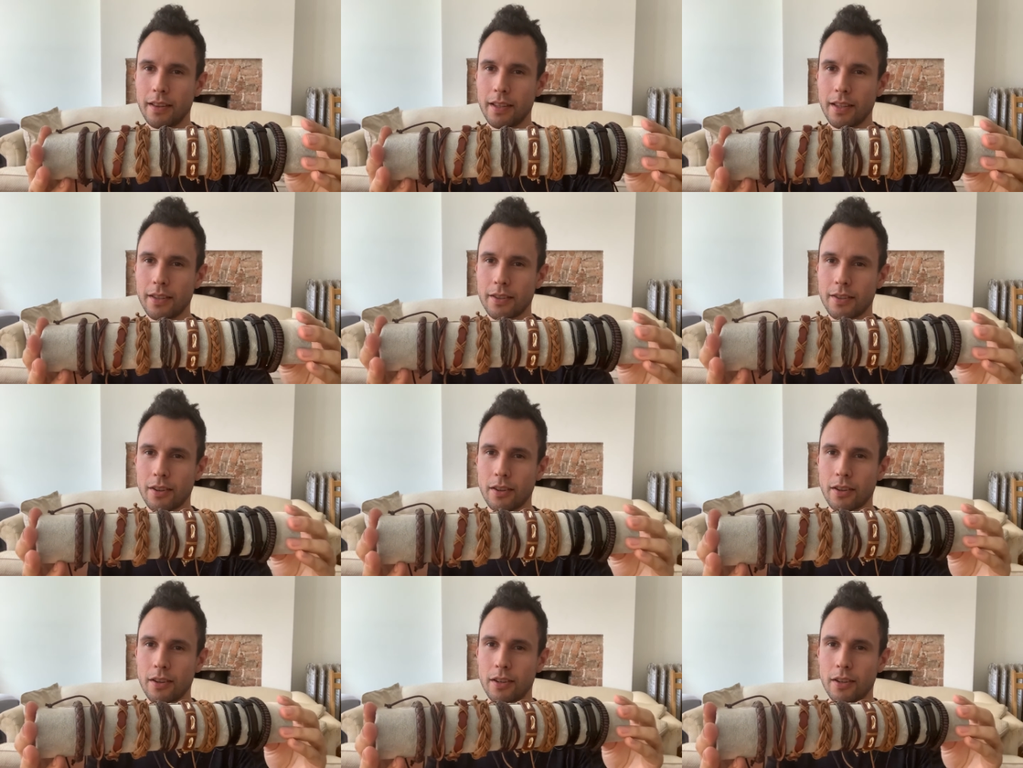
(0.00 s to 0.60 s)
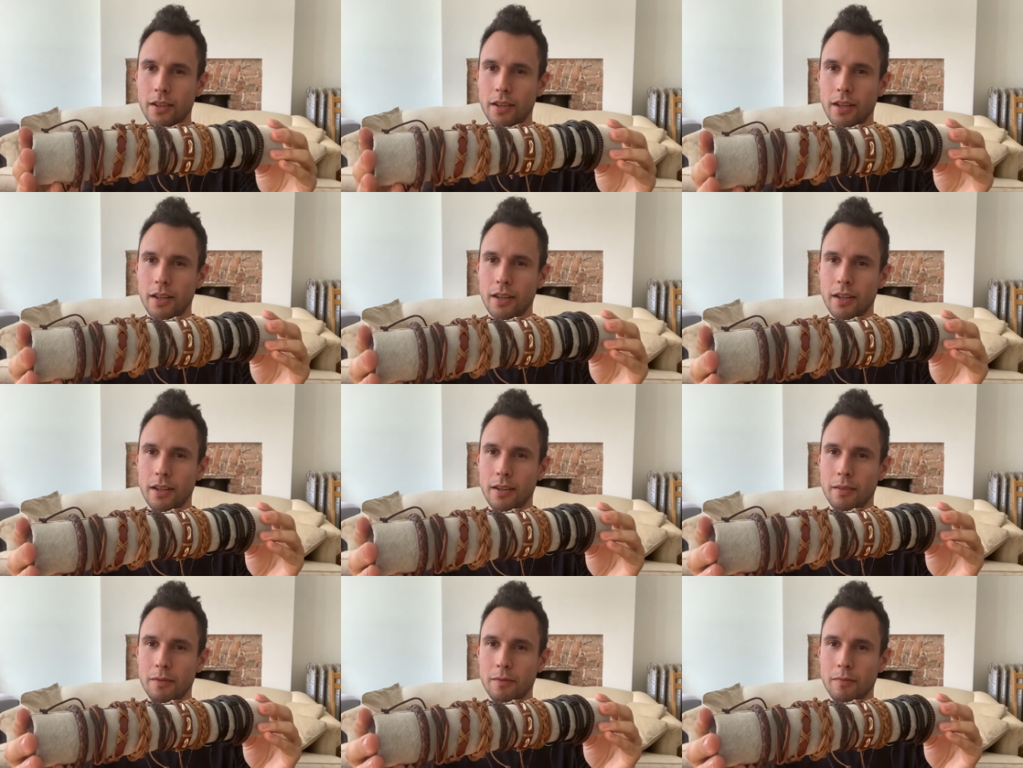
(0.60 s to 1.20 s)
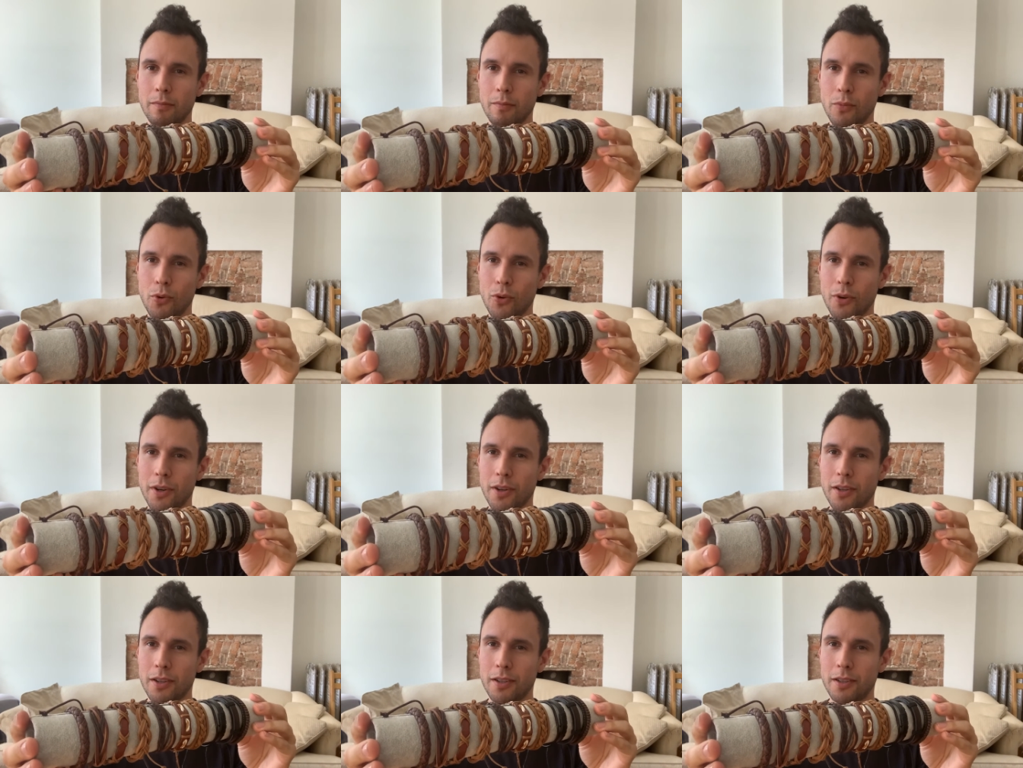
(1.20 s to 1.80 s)
These are uh,
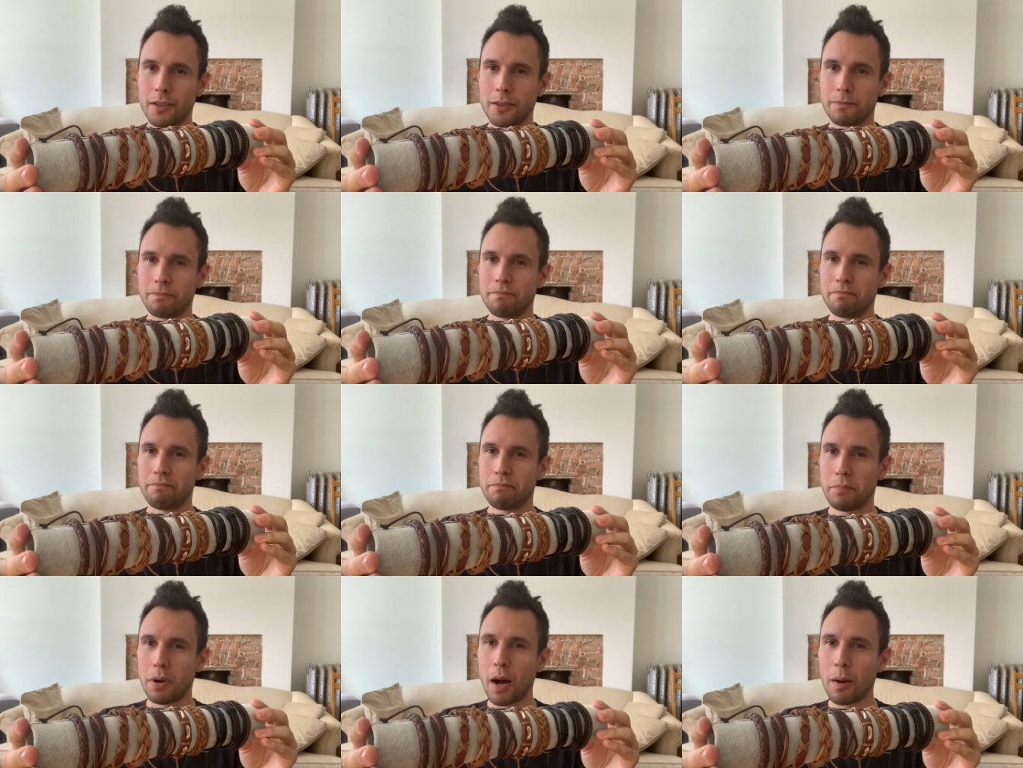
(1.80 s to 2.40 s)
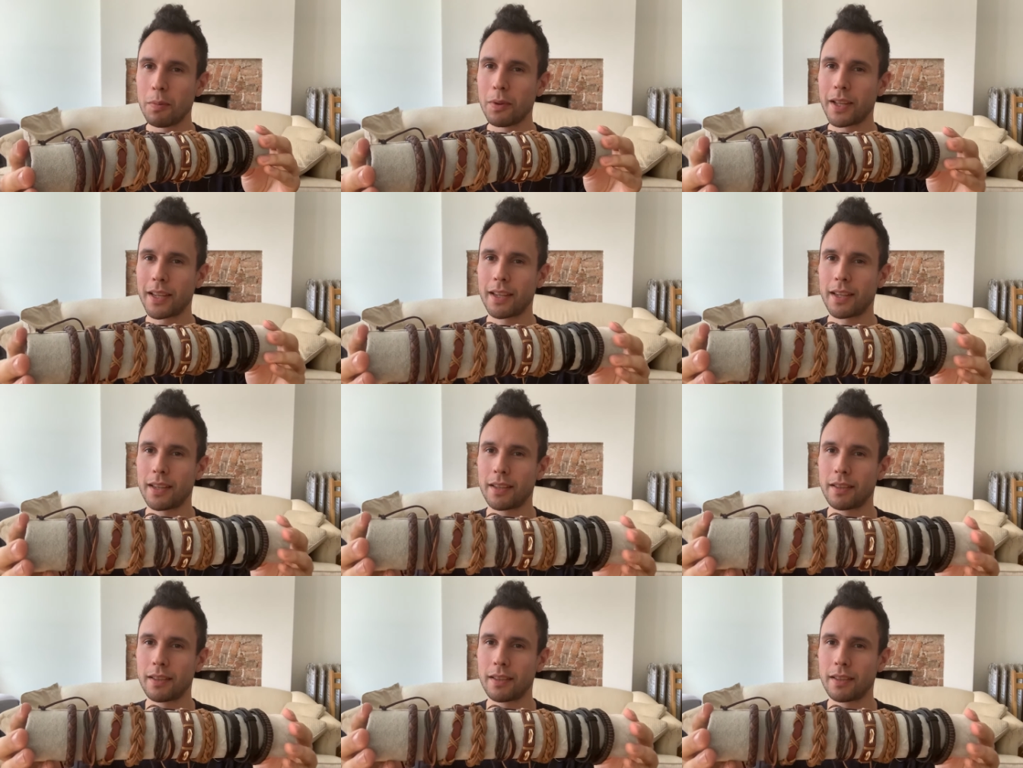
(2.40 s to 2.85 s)
more public